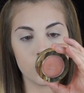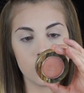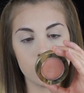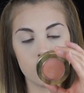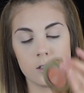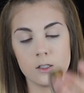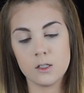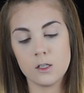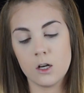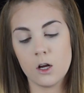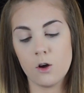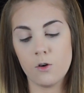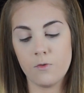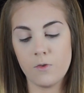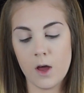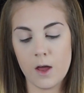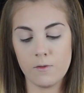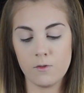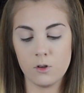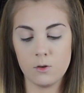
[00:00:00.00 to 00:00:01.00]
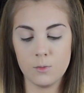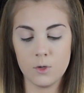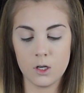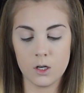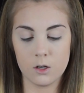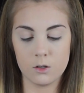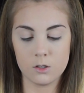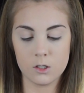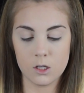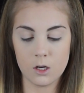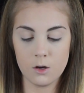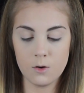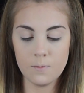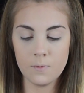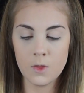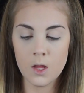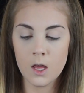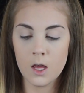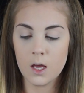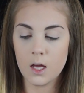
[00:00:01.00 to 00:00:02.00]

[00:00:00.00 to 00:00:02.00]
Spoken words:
This is an 05 Luminoso,